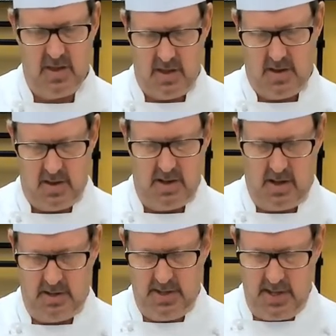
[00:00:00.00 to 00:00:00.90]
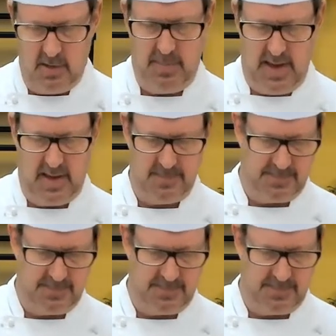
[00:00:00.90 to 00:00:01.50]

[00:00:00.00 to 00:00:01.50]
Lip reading: a little bit.